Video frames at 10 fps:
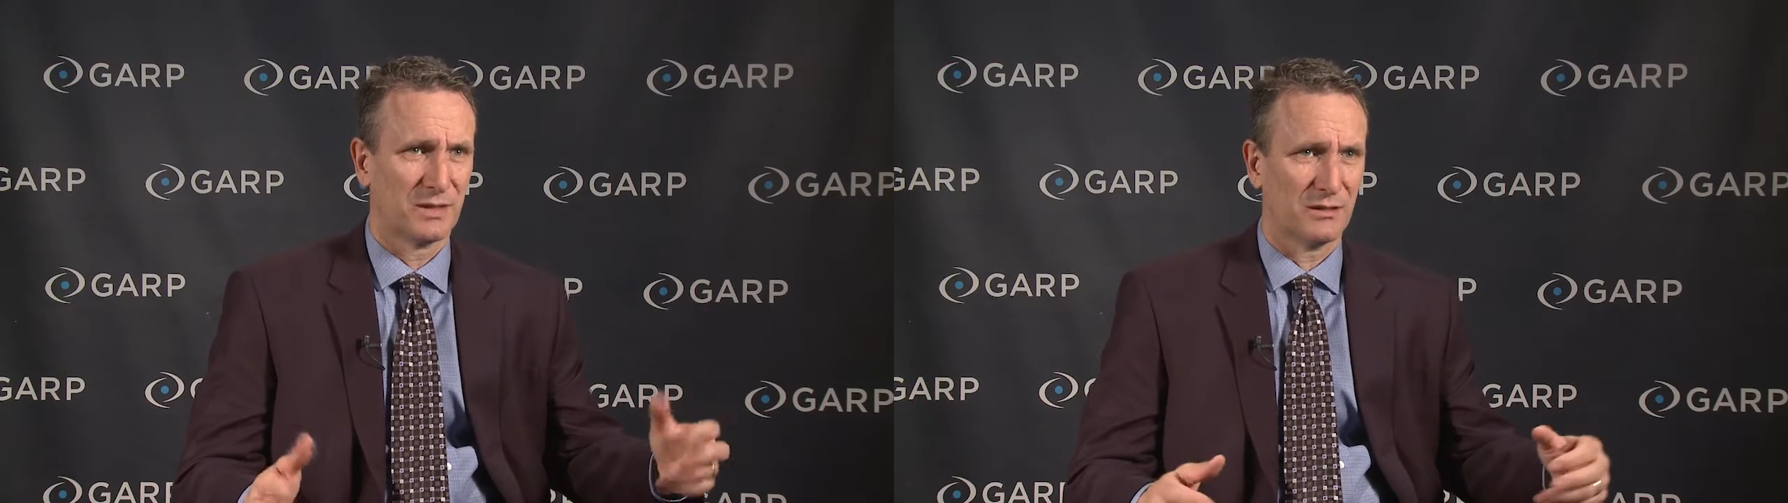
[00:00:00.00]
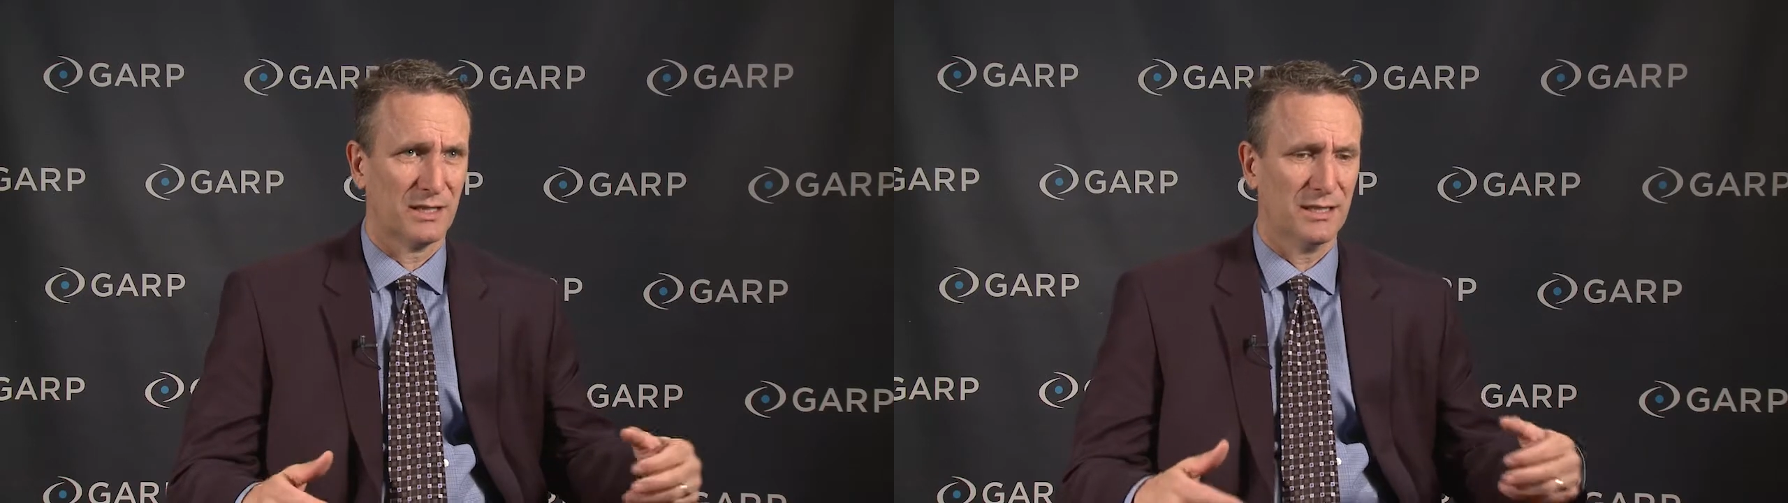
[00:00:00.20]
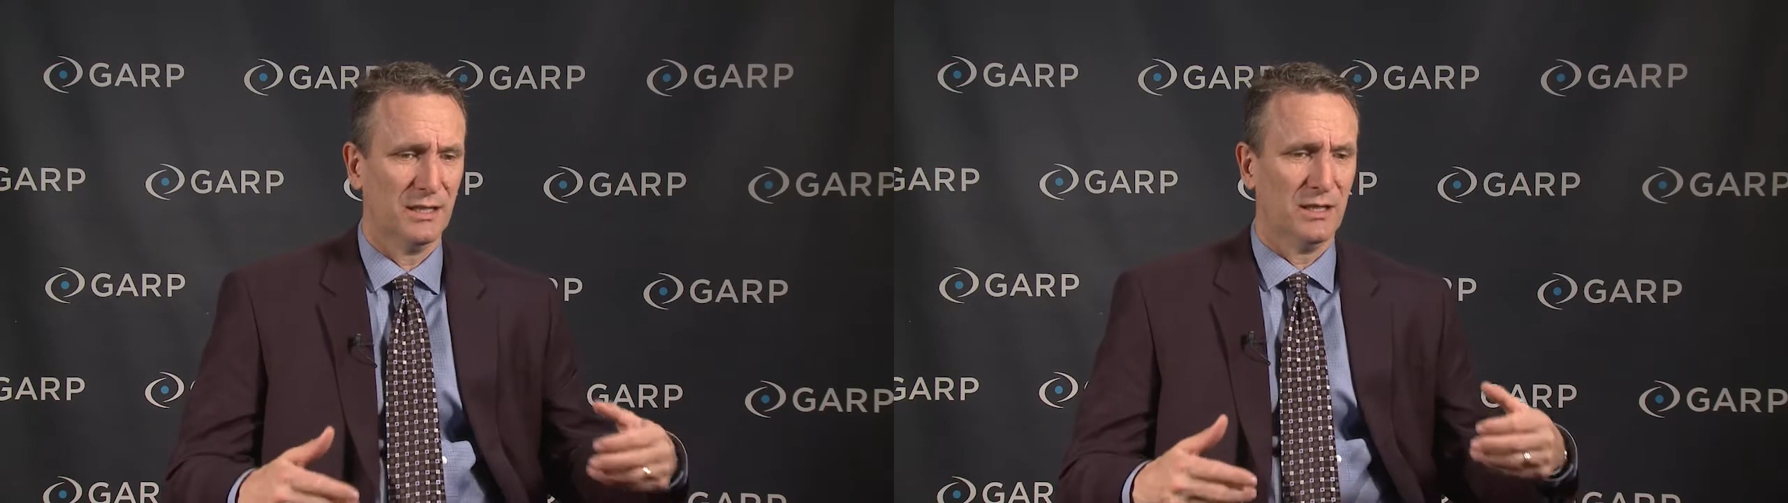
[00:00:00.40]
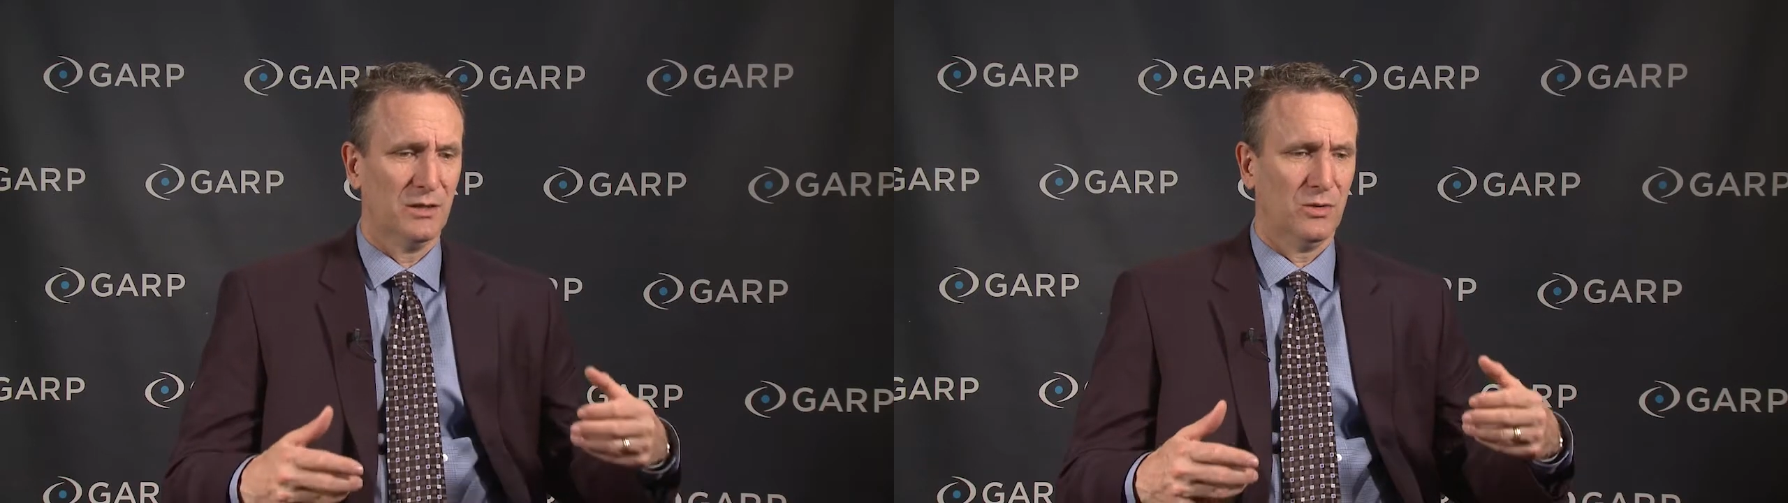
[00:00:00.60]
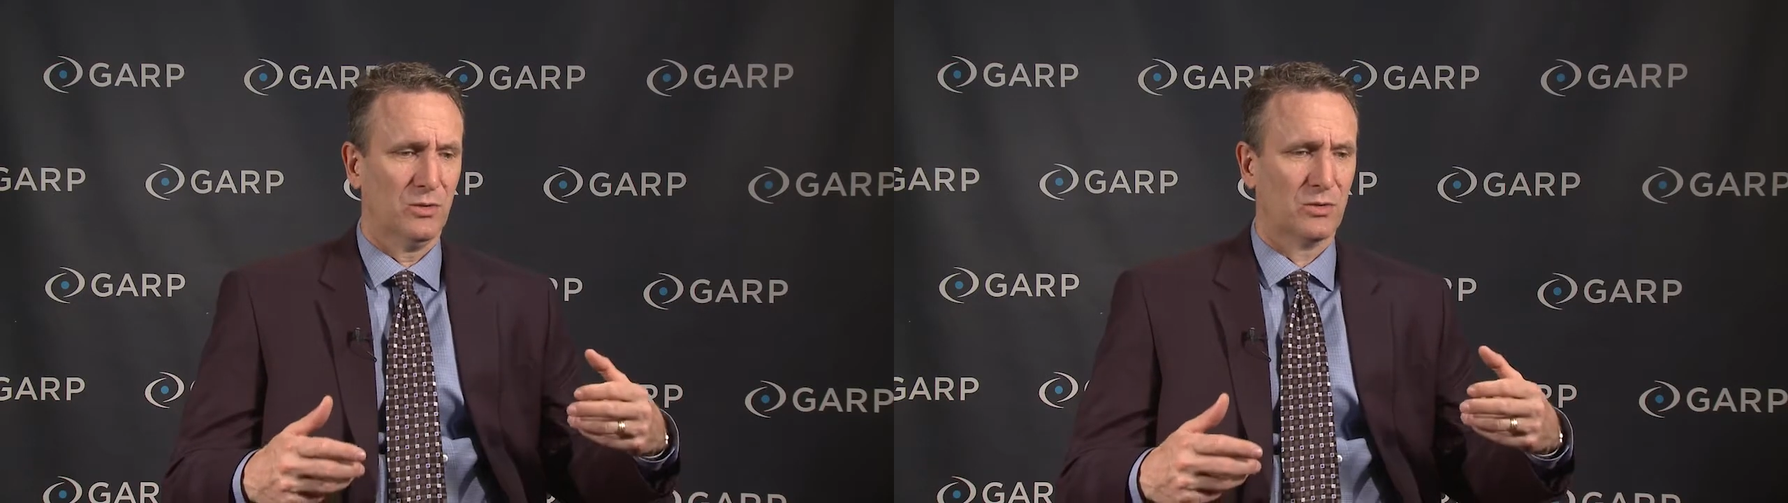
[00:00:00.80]
right,
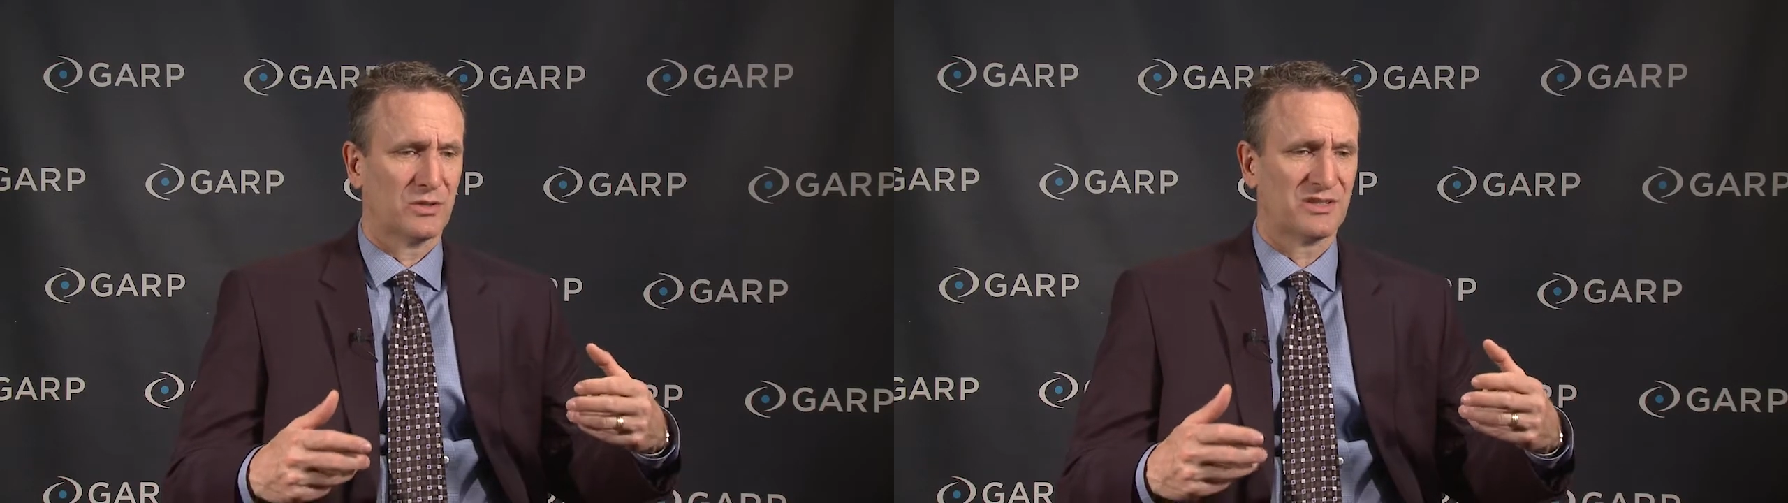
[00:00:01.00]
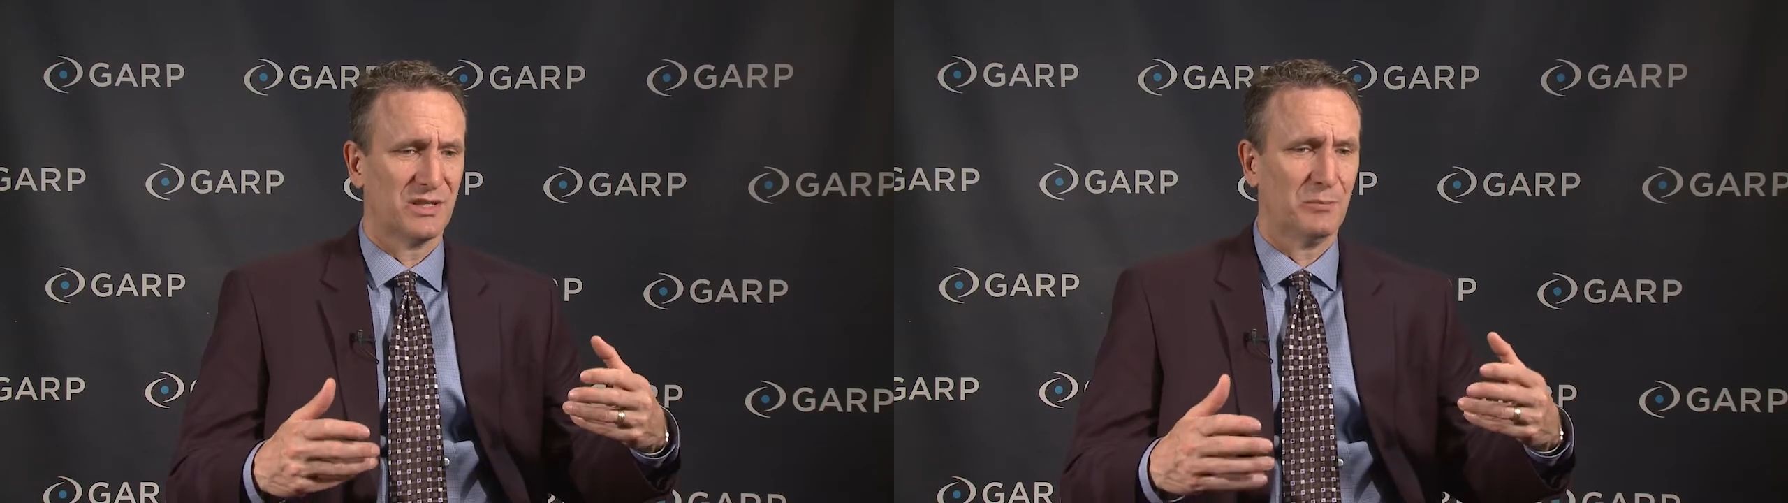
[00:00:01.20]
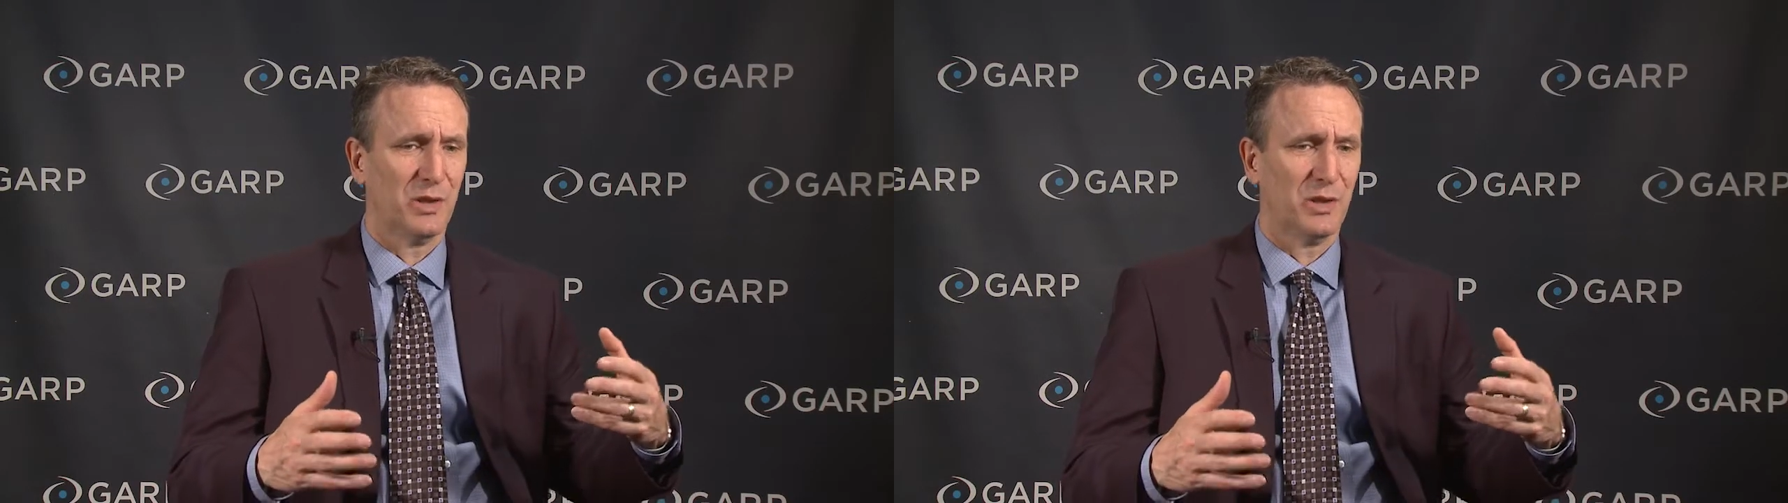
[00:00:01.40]
or some